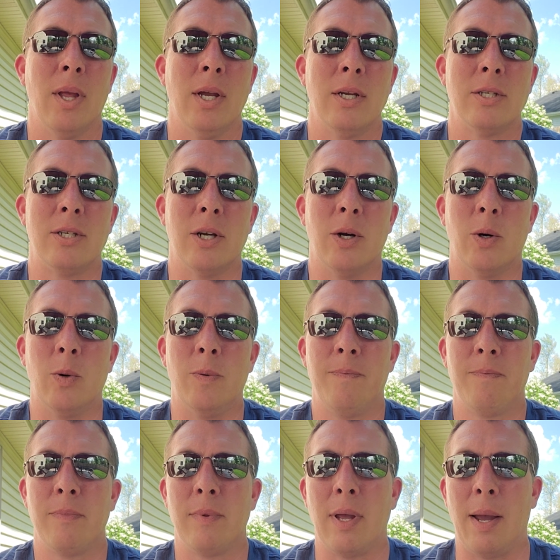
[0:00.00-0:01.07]
So
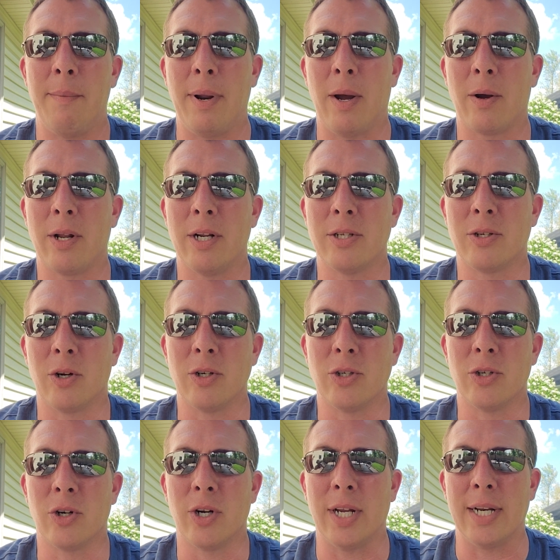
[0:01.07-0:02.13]
I'm now going to start
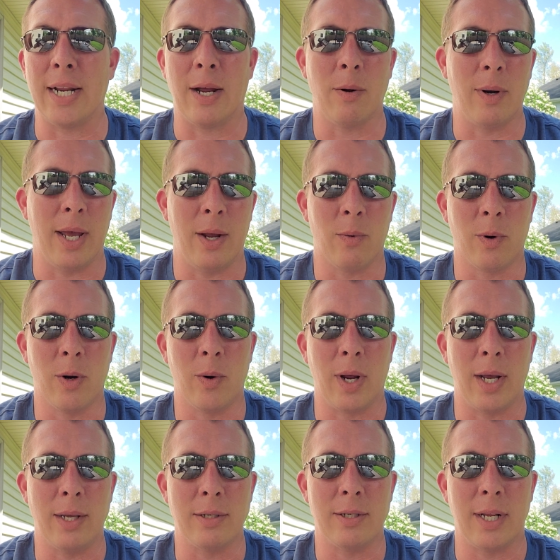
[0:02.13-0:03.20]
journeying down a road
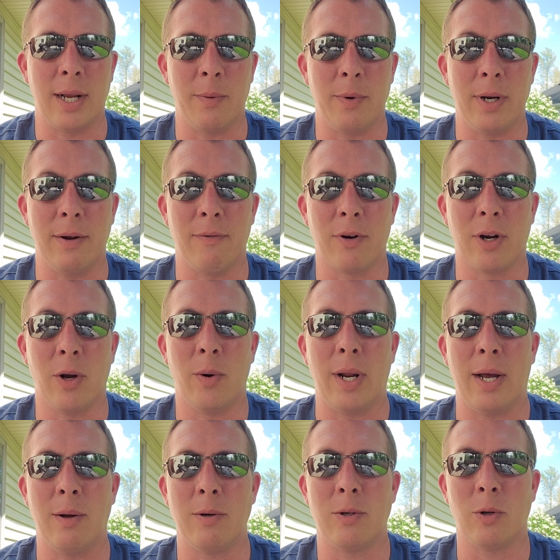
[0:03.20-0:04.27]
I said I would never go down.